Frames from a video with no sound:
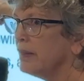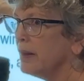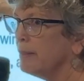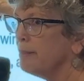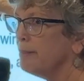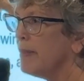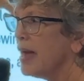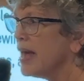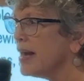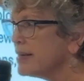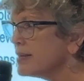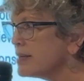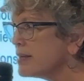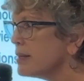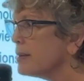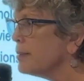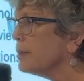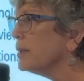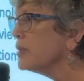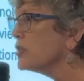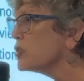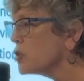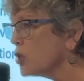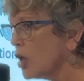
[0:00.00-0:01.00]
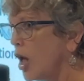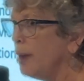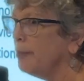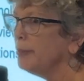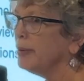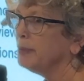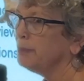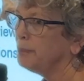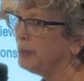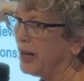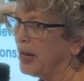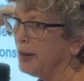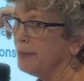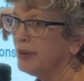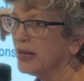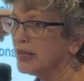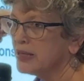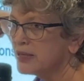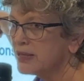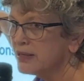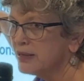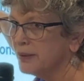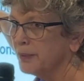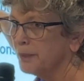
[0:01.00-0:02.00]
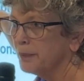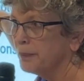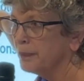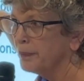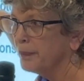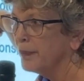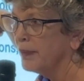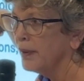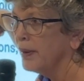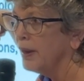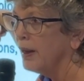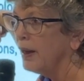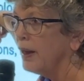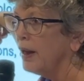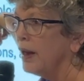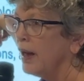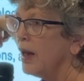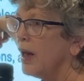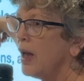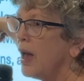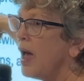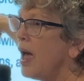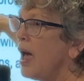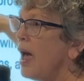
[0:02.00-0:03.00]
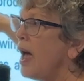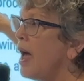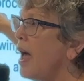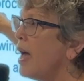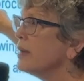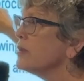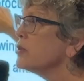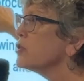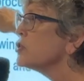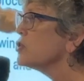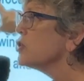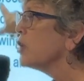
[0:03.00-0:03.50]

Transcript: that makes the installment payments. And